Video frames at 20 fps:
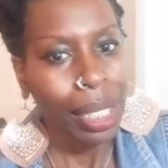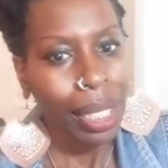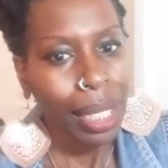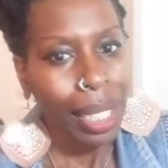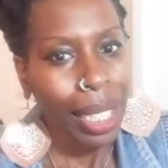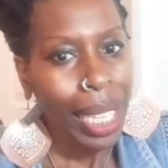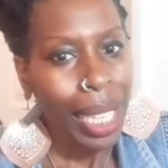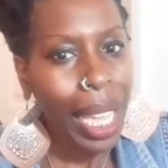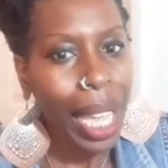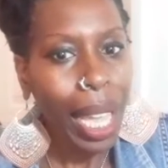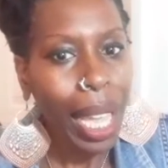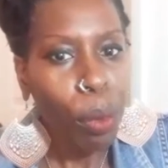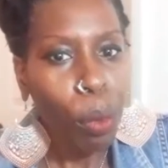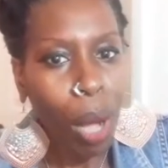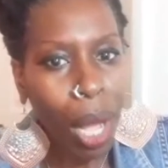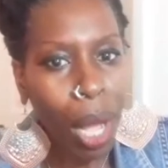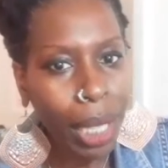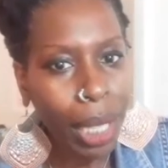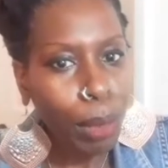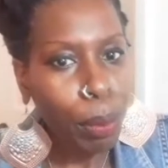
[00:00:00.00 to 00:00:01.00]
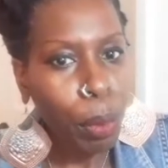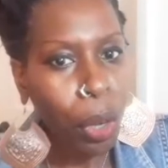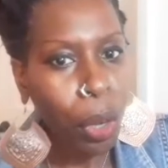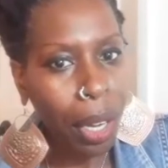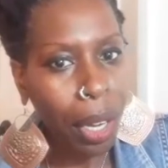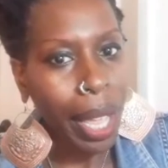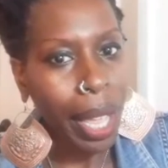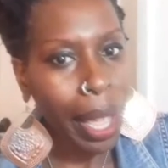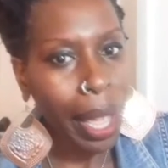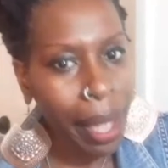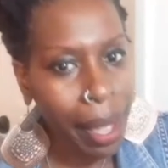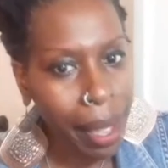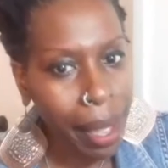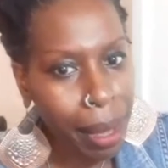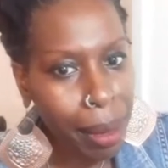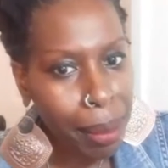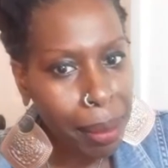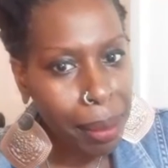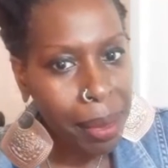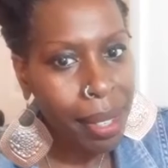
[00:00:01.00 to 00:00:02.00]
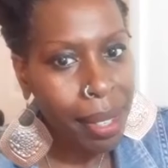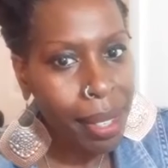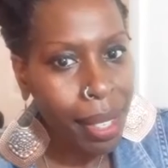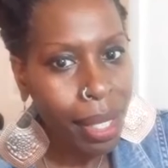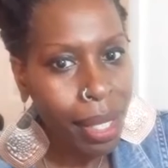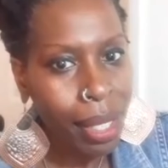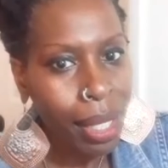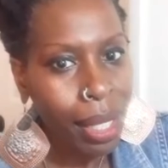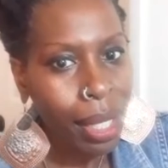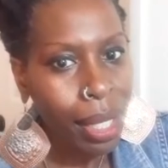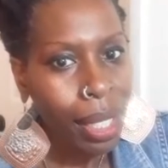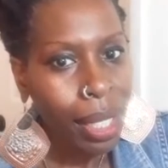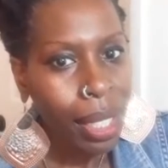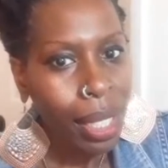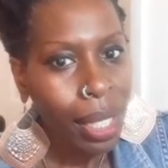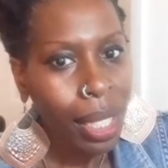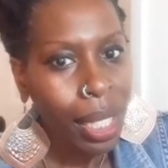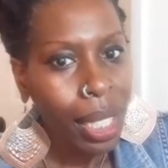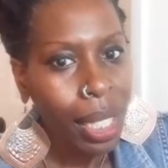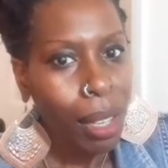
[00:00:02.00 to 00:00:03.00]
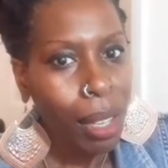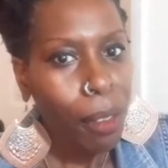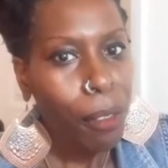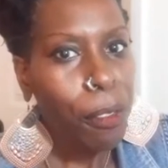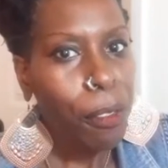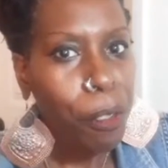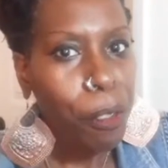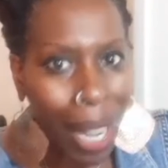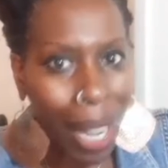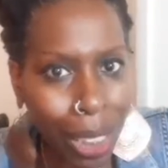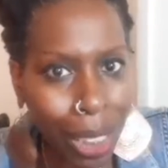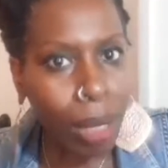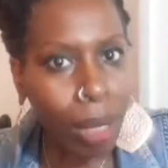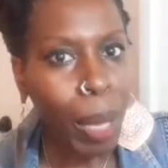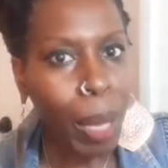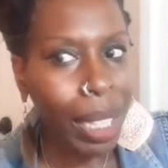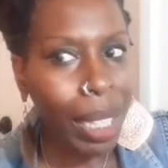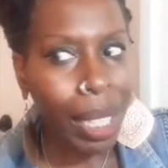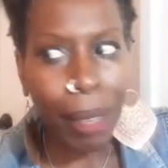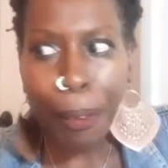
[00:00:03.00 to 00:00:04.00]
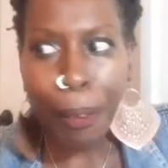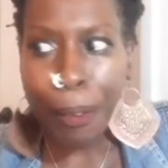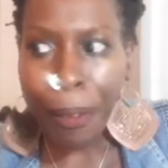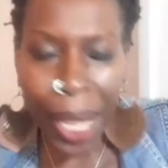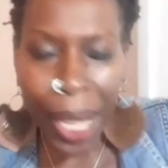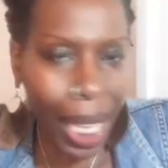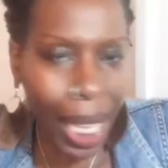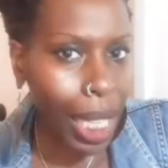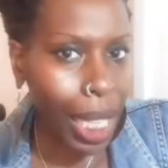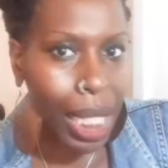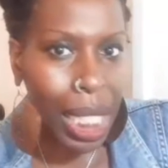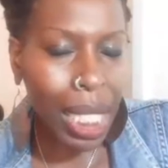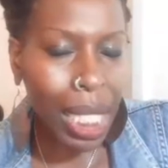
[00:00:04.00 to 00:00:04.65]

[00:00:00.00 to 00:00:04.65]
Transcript: He had washboard abs, fresh smelling feet.